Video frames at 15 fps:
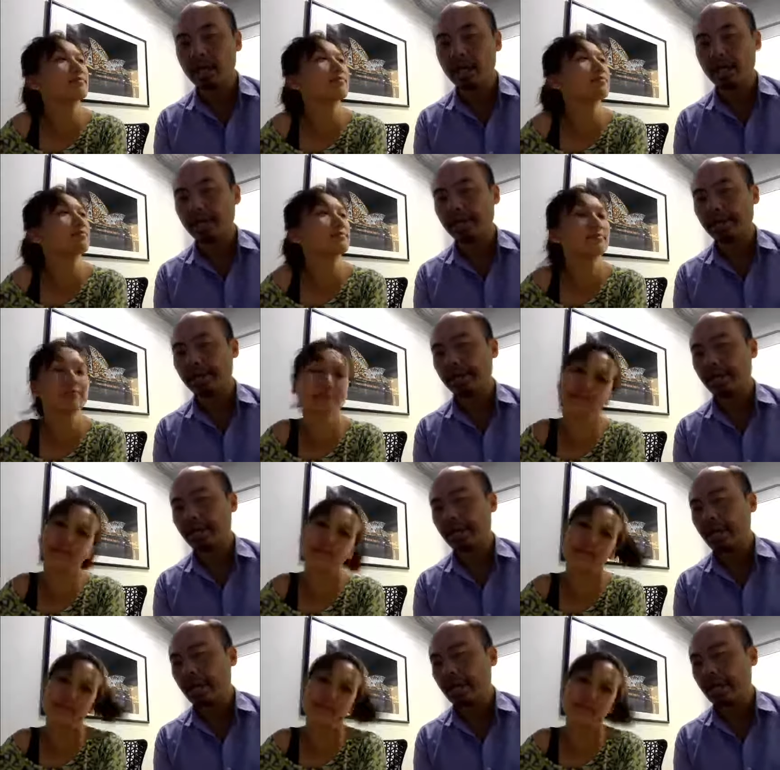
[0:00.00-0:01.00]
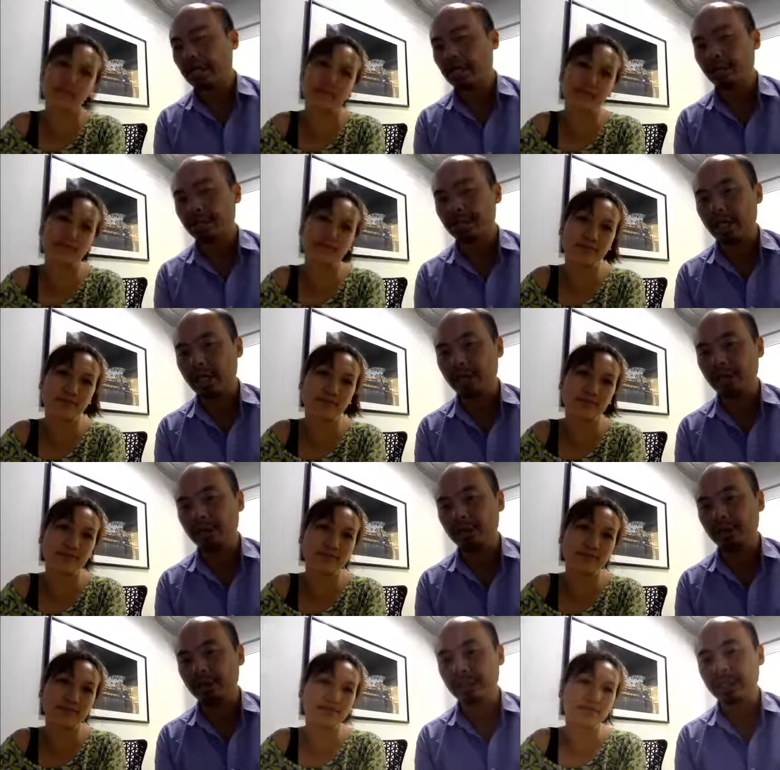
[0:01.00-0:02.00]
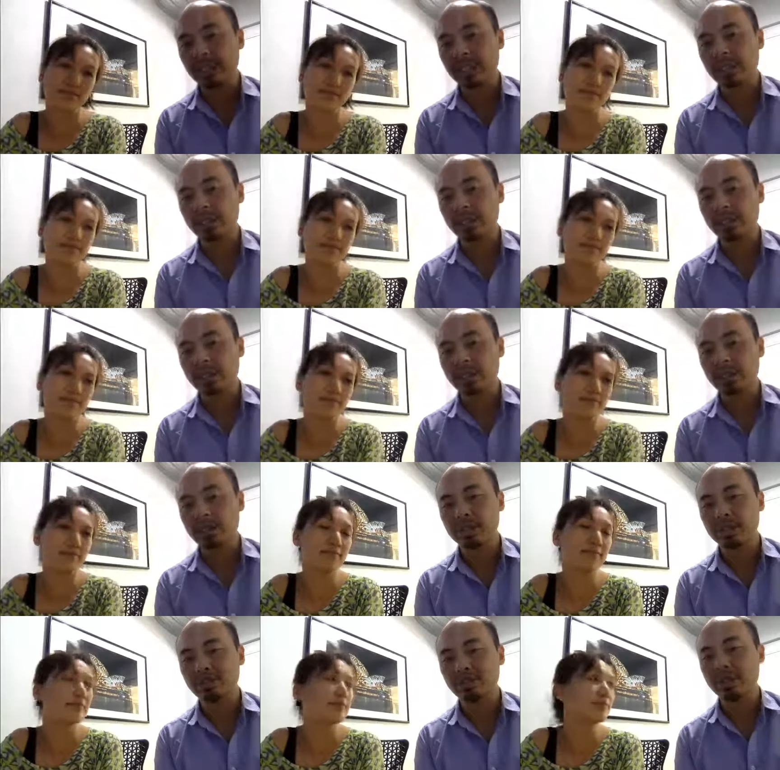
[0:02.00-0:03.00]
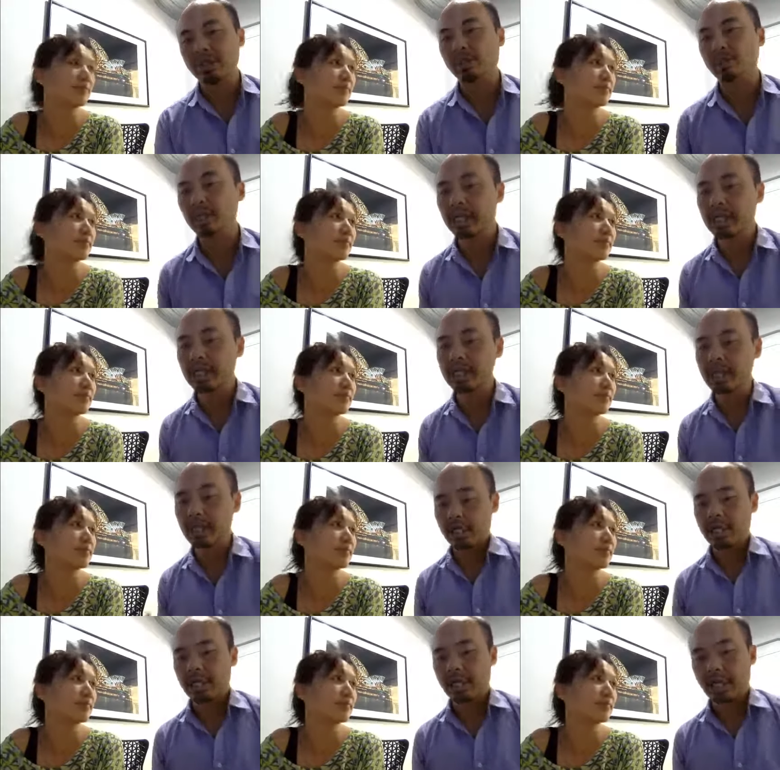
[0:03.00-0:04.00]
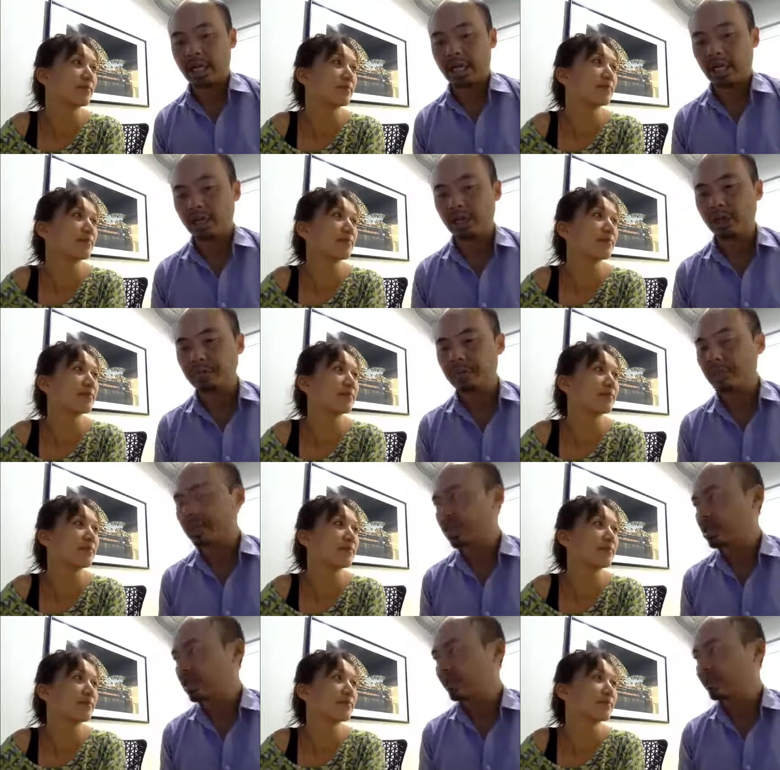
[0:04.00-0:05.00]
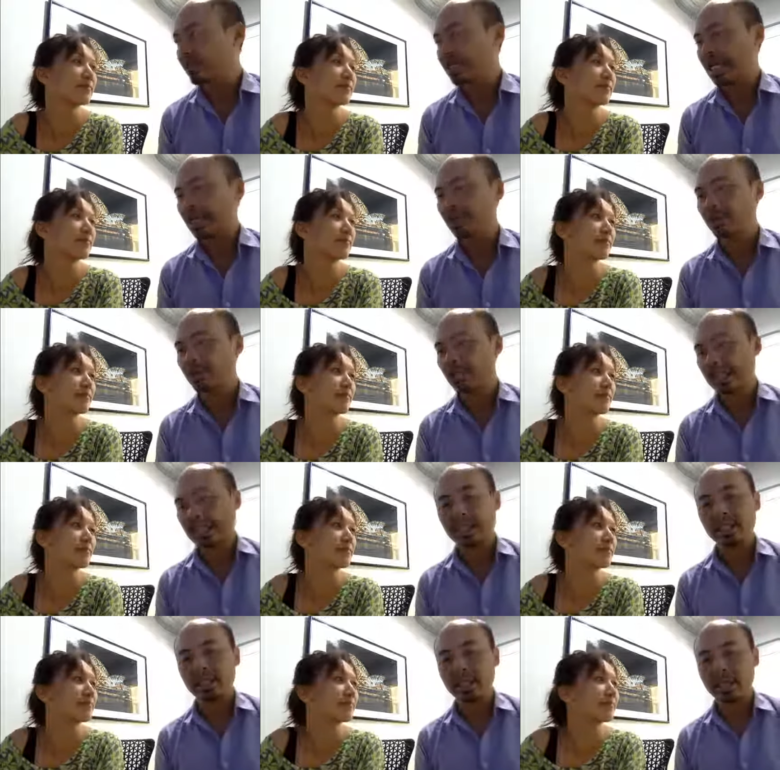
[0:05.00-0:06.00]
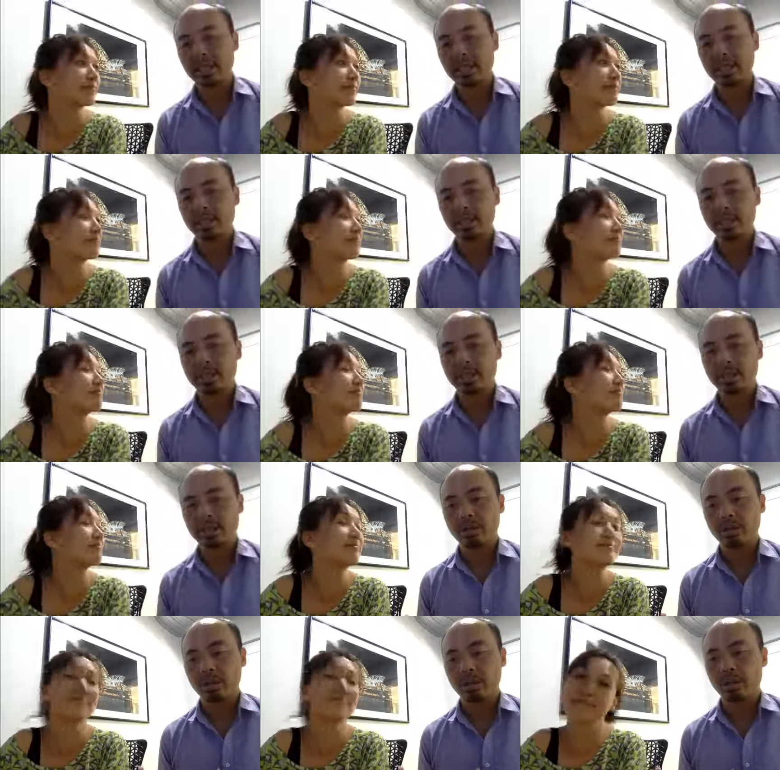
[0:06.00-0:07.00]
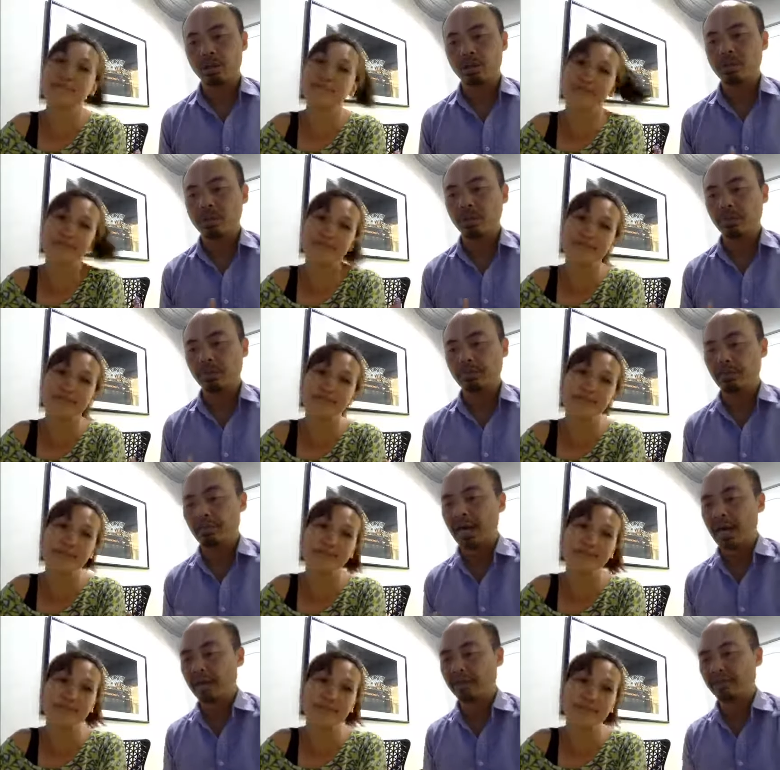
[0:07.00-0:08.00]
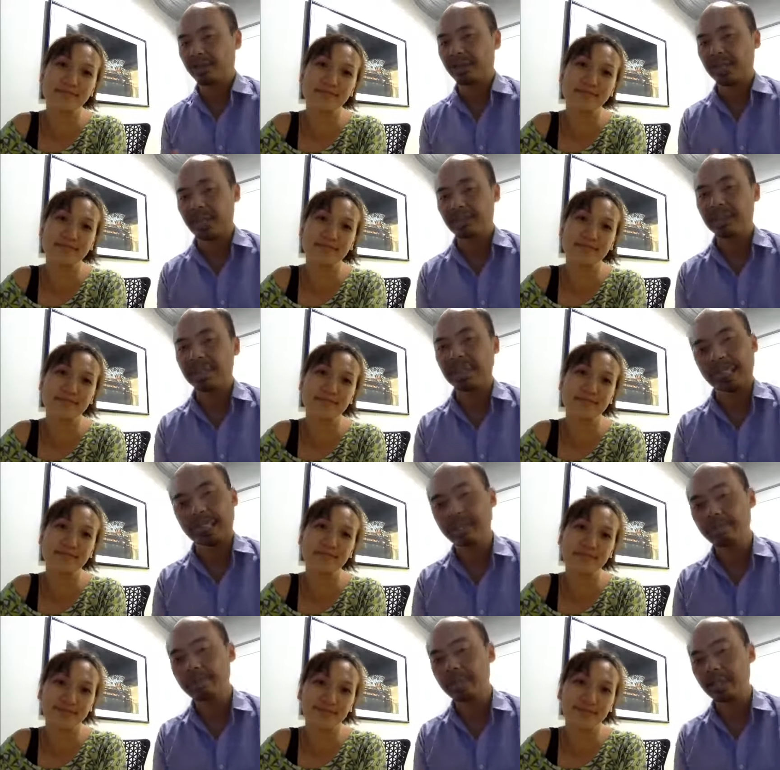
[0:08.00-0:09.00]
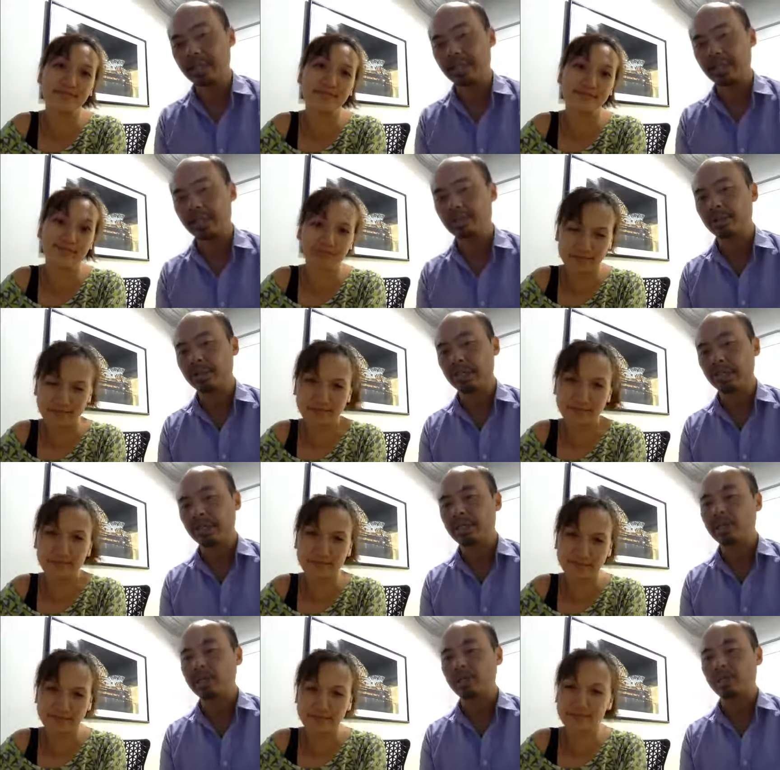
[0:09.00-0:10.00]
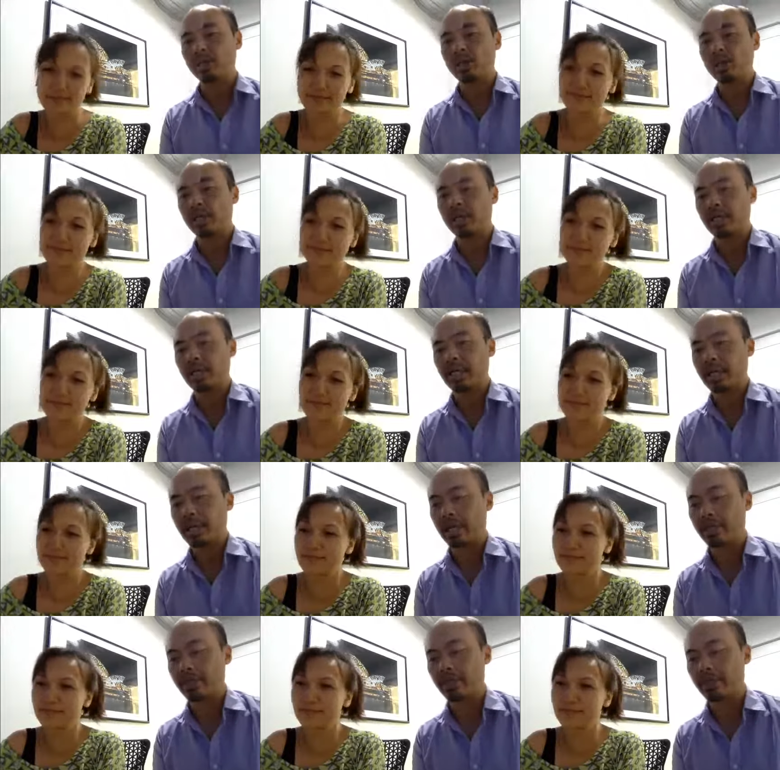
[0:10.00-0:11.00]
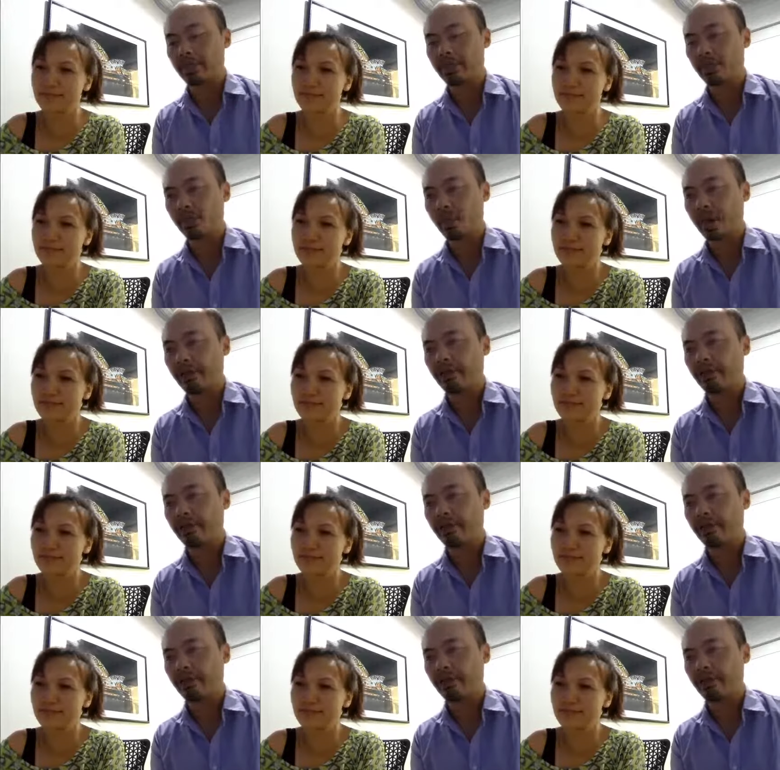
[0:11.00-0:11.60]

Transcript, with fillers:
Speaker 1: uh, and in those scenarios, it's something that we kind of adopted. I think naturally is that you know we're part of the same team, and and we're trying to work